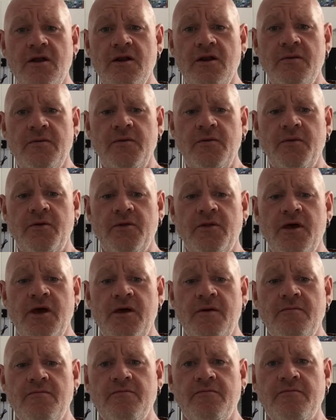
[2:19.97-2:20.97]
Let me put
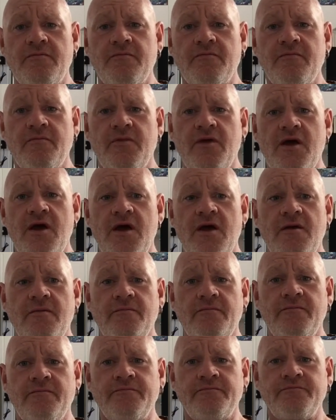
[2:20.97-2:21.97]
that there.
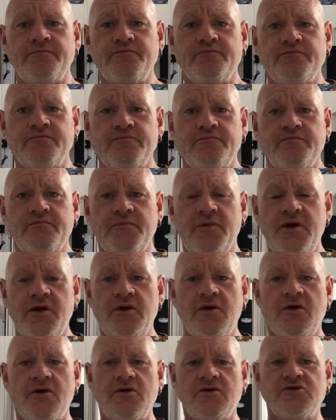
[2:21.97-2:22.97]
Pity
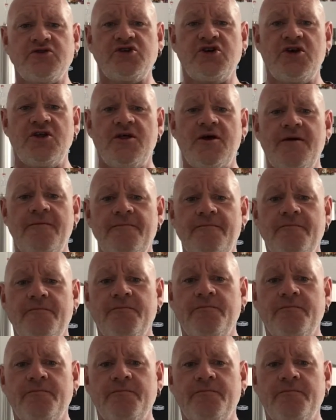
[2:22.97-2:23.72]
you can't see that.